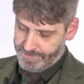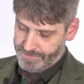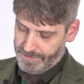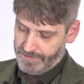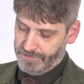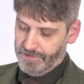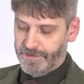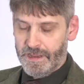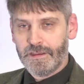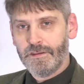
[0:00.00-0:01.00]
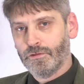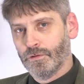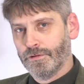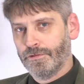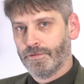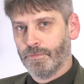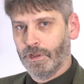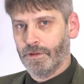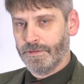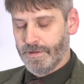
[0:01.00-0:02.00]
that doesn't take its orders from
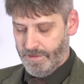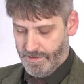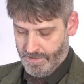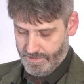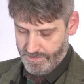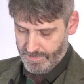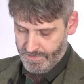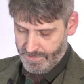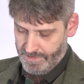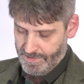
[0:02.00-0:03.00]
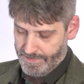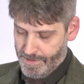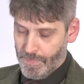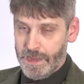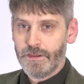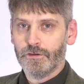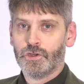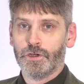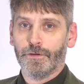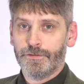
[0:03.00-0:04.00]
London, then make your
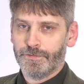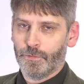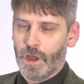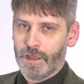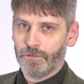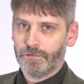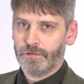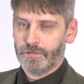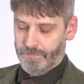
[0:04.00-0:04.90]
choice for Wales.